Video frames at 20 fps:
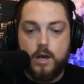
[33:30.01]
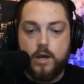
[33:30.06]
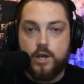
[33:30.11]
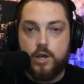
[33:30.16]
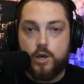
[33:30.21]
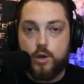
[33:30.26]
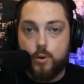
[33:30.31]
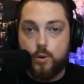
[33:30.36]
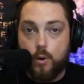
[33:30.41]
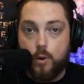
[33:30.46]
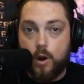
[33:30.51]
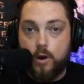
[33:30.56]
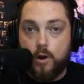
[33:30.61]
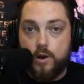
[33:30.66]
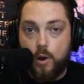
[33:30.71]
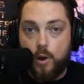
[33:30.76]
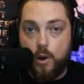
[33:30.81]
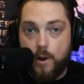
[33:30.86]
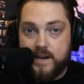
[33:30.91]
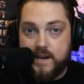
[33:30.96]
you are
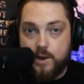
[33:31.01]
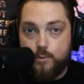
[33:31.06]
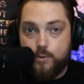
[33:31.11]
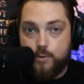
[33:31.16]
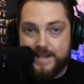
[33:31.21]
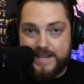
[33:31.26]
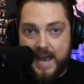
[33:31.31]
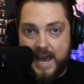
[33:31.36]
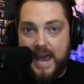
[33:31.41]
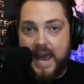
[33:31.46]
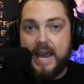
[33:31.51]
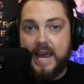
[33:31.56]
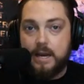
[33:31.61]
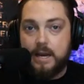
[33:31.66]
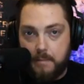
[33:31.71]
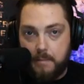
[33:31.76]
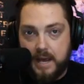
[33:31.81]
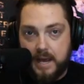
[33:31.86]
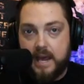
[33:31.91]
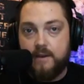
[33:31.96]
going to retain
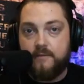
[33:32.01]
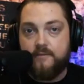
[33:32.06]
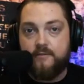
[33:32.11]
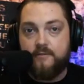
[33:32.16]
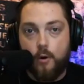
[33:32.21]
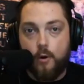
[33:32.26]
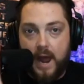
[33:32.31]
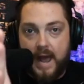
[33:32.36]
me for